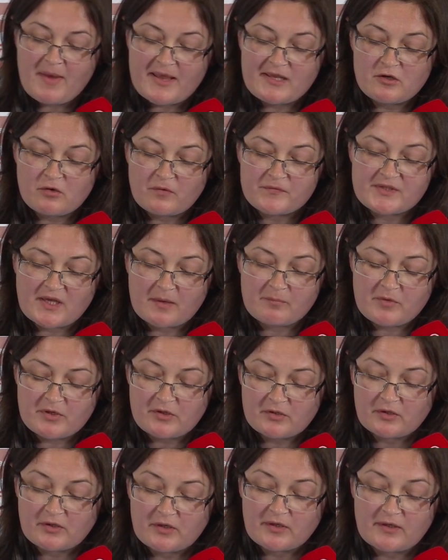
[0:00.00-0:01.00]
Many of them
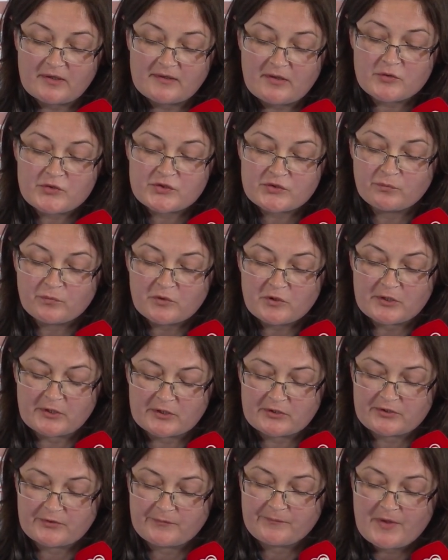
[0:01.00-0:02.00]
lost
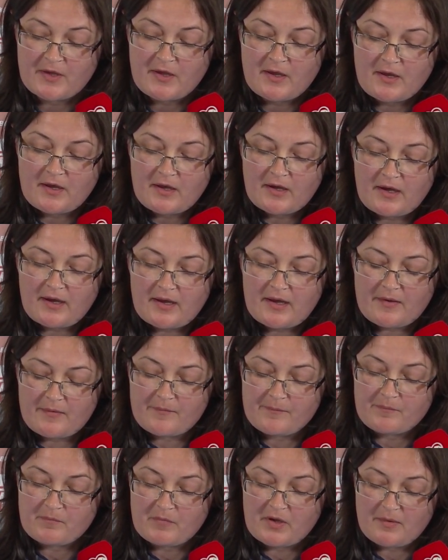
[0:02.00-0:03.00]
work.
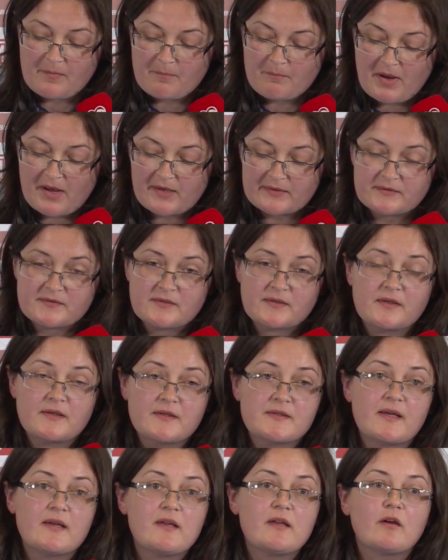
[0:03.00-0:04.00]
But
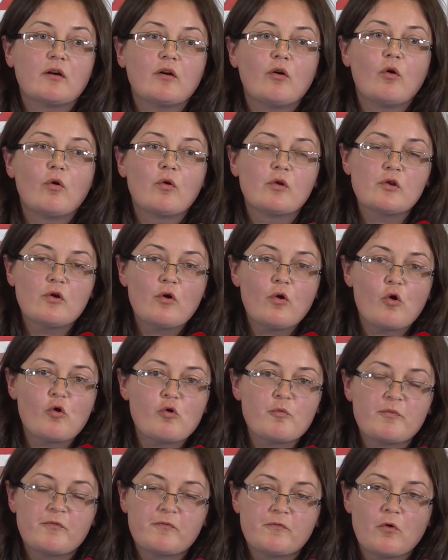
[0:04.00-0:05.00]
they all
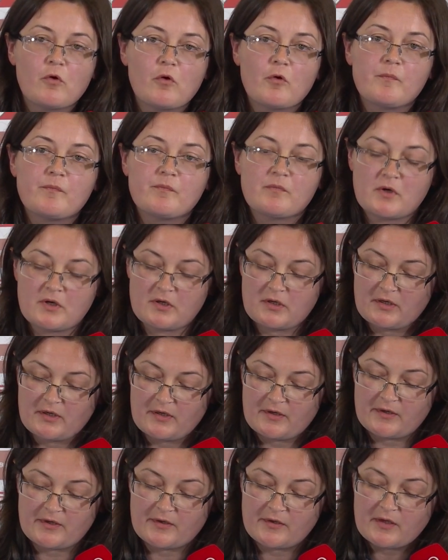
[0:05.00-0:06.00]
hope for
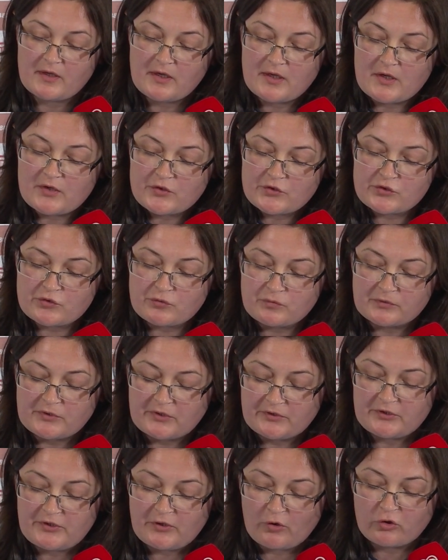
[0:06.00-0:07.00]
soon
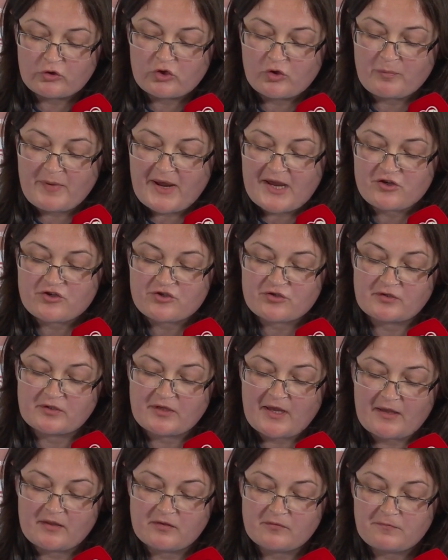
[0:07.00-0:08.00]
the occupation
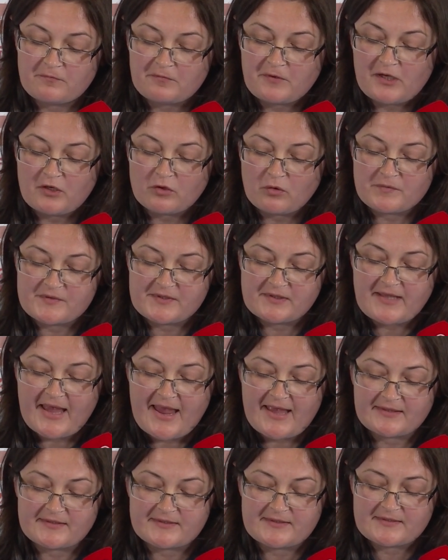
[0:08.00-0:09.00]
and freeing of the
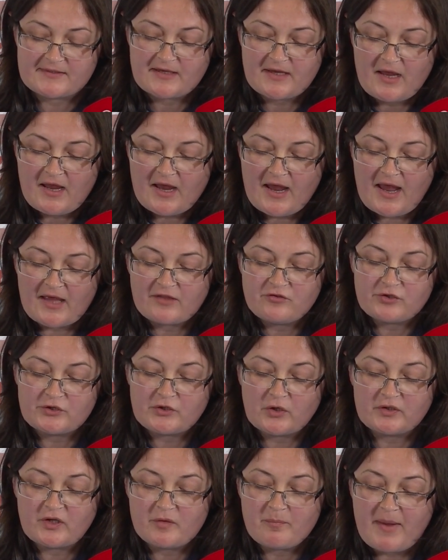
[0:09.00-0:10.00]
lands and
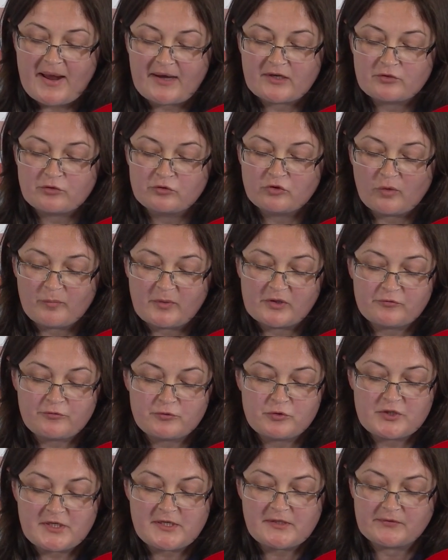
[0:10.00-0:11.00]
returning back to normal
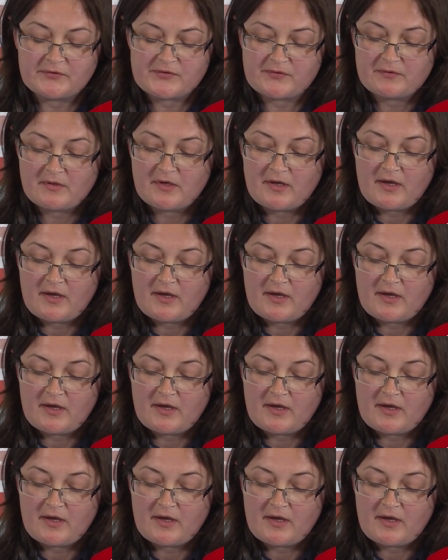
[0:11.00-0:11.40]
routines.